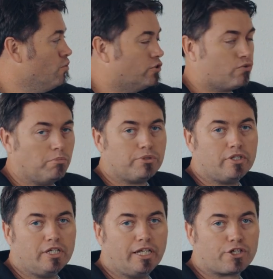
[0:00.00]
strips
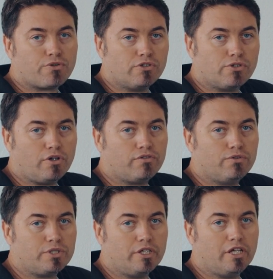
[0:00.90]
the electrons
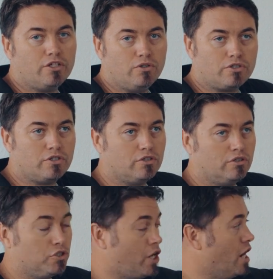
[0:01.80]
off, which are then used
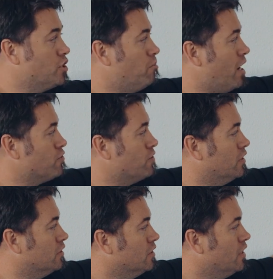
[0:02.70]
to charge a
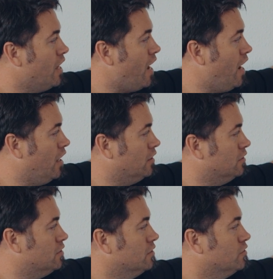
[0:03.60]
battery
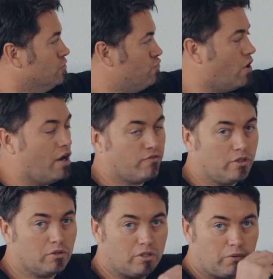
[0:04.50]
and drive
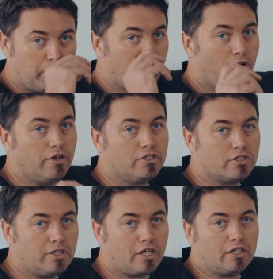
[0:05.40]
the motor,
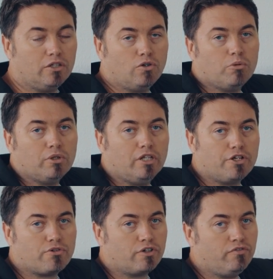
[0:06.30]
just like on a normal
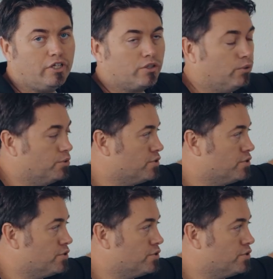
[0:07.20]
electric vehicle.